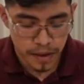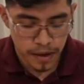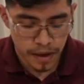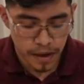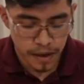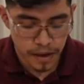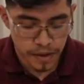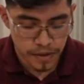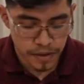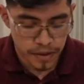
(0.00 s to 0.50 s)

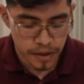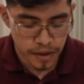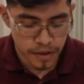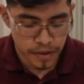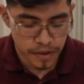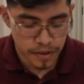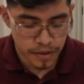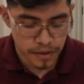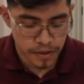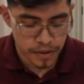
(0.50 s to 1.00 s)
uh,
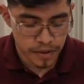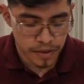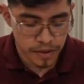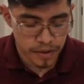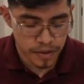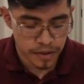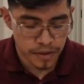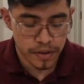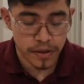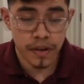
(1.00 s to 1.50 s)
songs
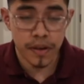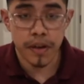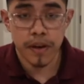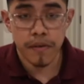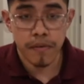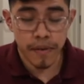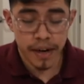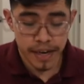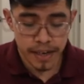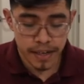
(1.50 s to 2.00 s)
uses
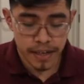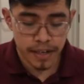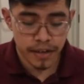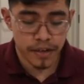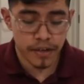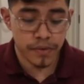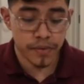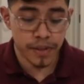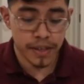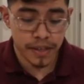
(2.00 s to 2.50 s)

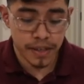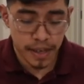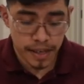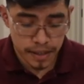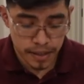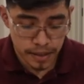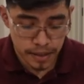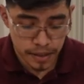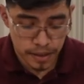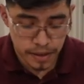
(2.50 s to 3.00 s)
reindeers with
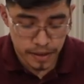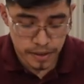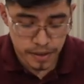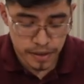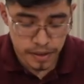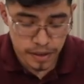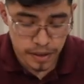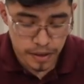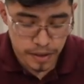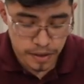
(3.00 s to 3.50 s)
Santa Claus.
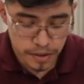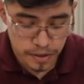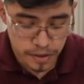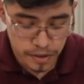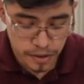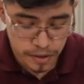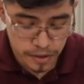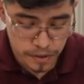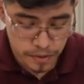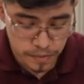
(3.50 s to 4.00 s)

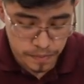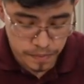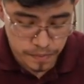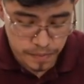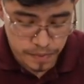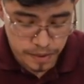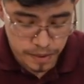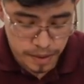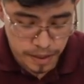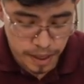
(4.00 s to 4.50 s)
So
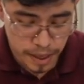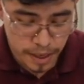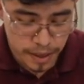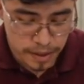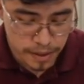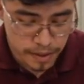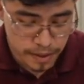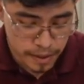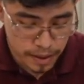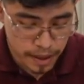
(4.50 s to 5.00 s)
yeah,
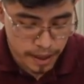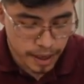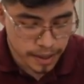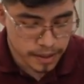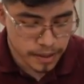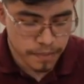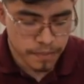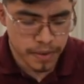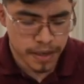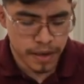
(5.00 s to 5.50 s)
it
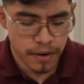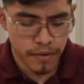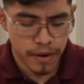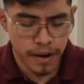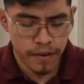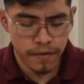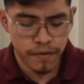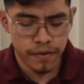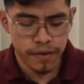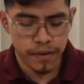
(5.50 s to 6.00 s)
hasn't been
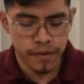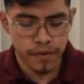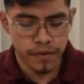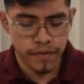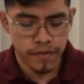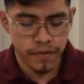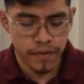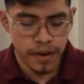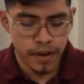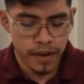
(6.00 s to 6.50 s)
around for a
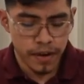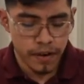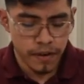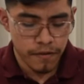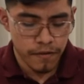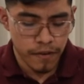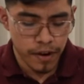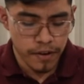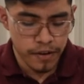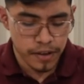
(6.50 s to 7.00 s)

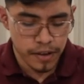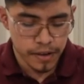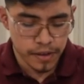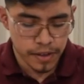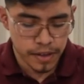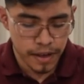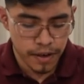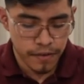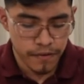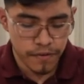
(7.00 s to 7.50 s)
very long
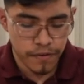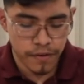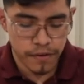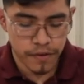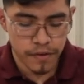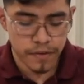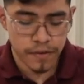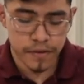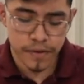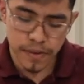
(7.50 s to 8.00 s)
time
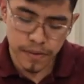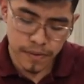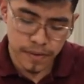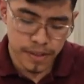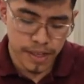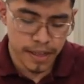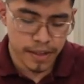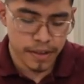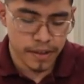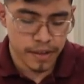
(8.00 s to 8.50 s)
for
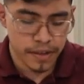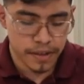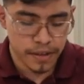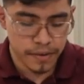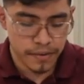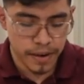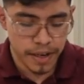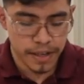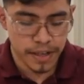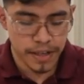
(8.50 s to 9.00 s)
Santa Claus
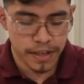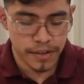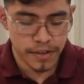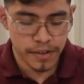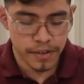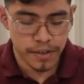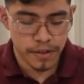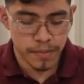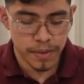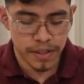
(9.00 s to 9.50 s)
and
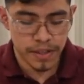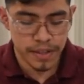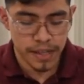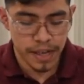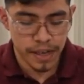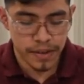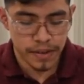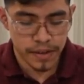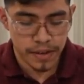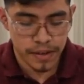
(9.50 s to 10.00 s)
reindeers to be
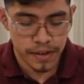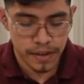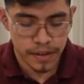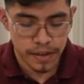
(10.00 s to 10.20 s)
together.